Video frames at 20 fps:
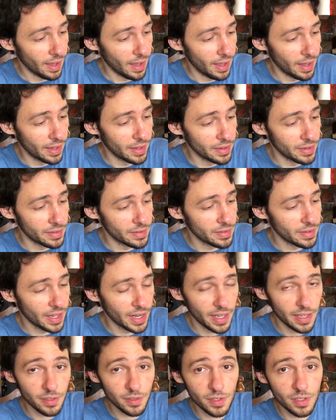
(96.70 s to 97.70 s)
and then
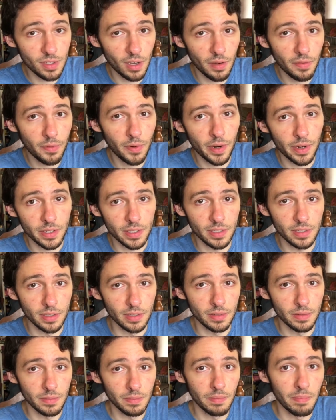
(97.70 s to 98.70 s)
I used software
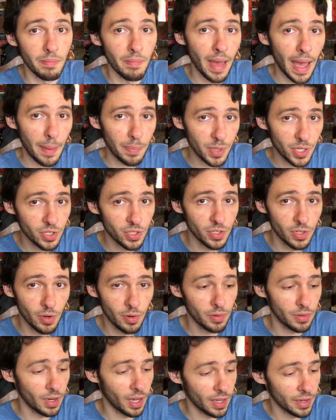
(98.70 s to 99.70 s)
to map each
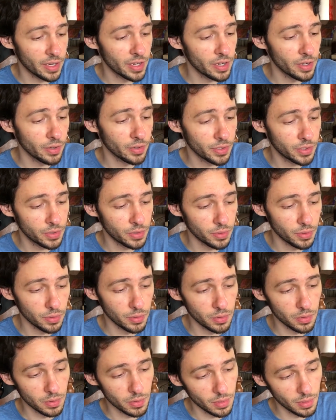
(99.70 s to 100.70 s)
note on here
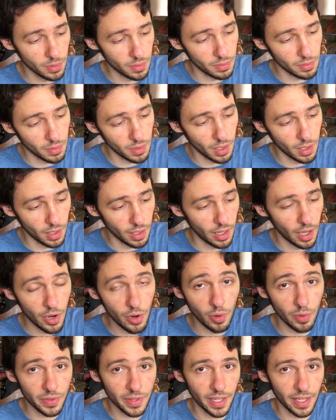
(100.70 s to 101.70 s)
to a
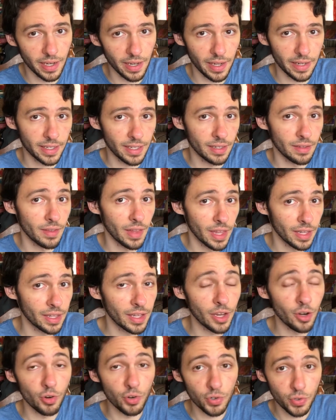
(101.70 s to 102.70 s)
note that I can then
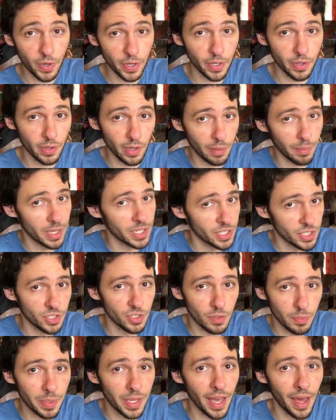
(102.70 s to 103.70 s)
later trigger on my
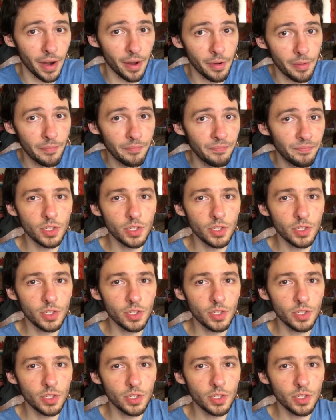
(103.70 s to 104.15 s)
digital piano.